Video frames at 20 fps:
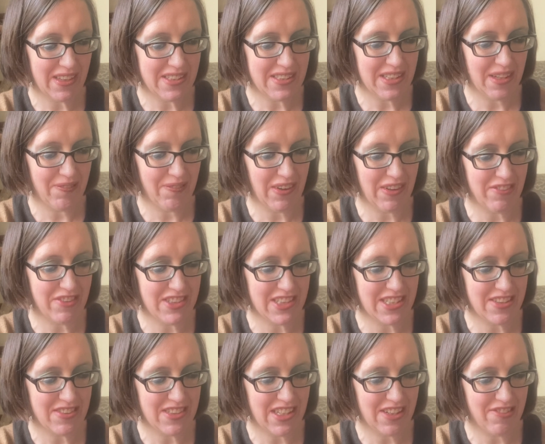So Breakfast
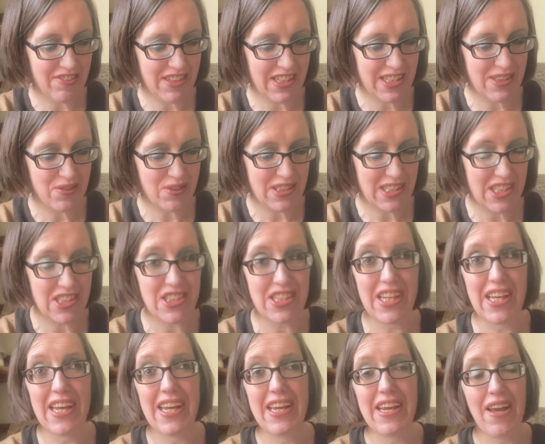at Tiffany's was
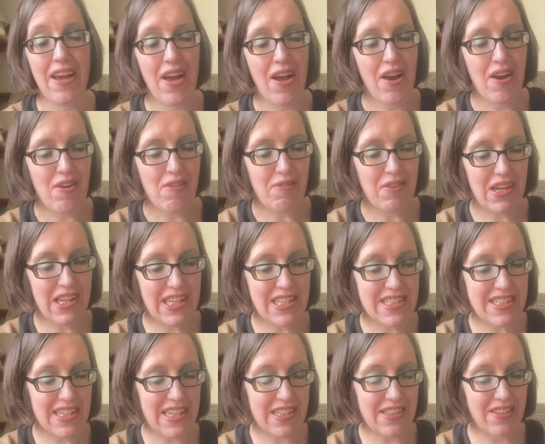actually
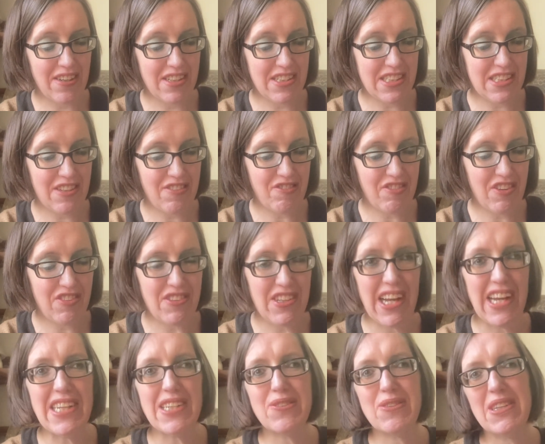released in
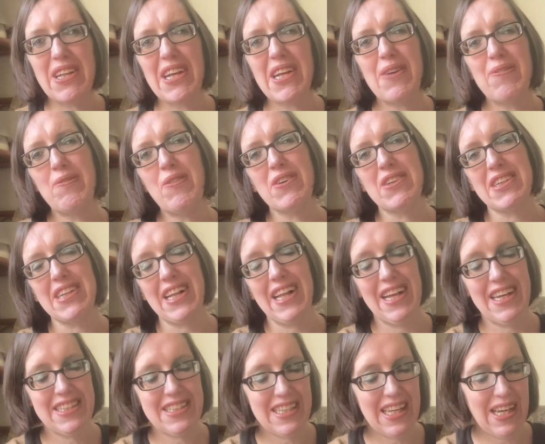1958, so it's like a modern
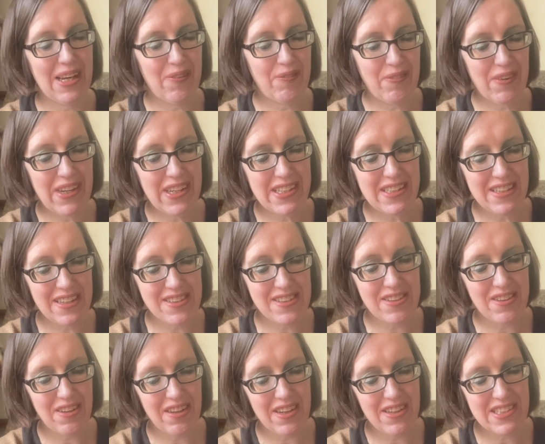classic. But
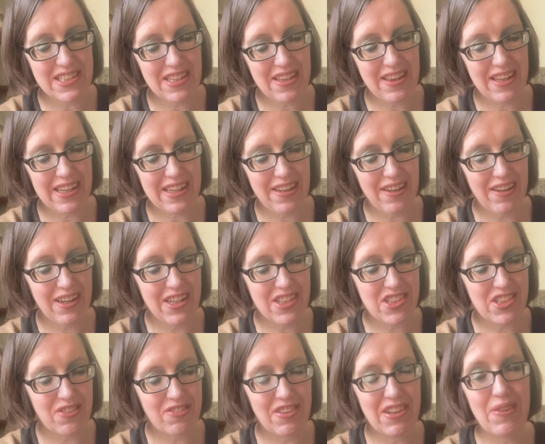I
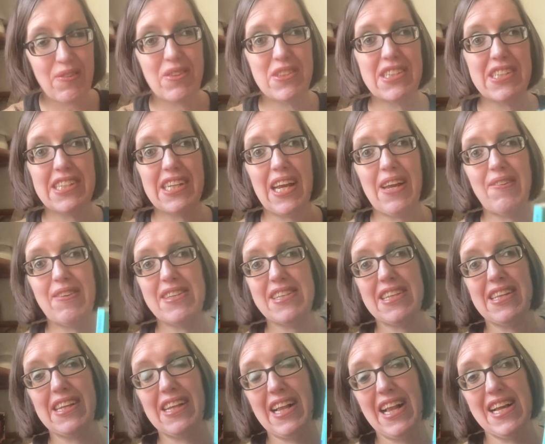actually really wanted to keep this
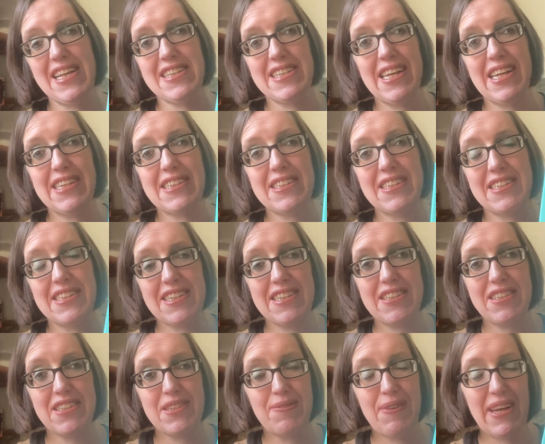in the classics because
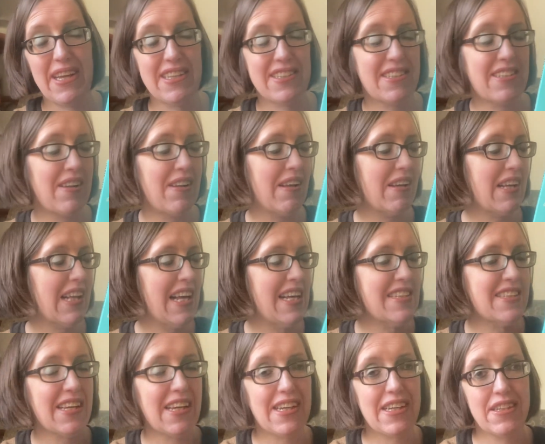it's still a
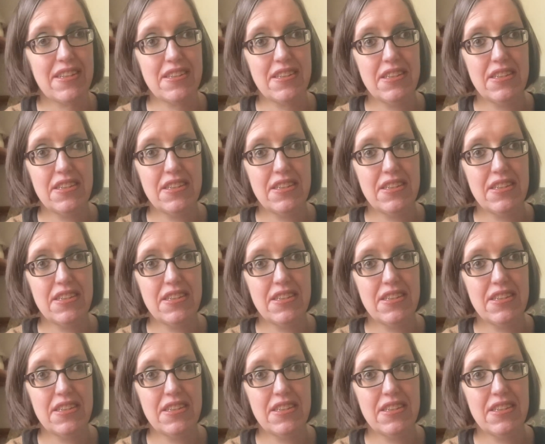classic.